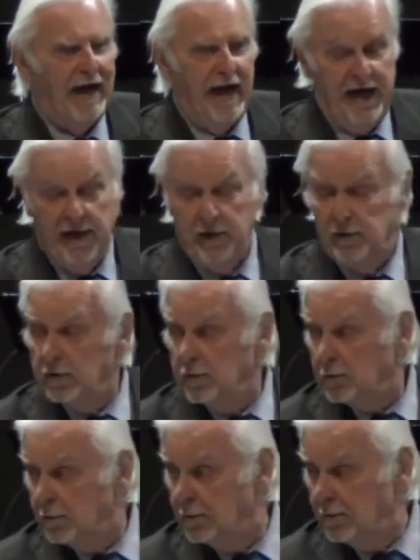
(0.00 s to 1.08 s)
and
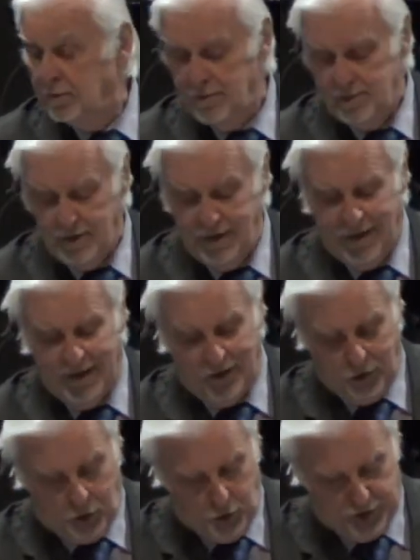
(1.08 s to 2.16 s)

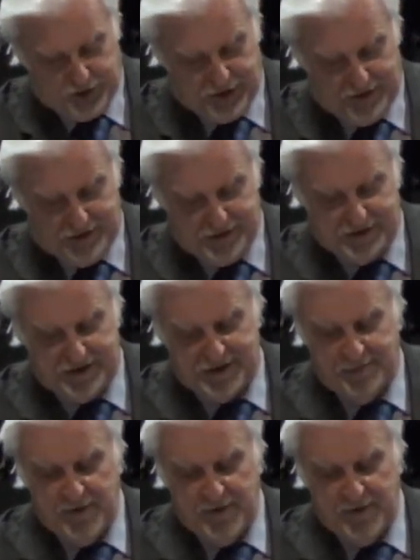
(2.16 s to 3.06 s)
cursings.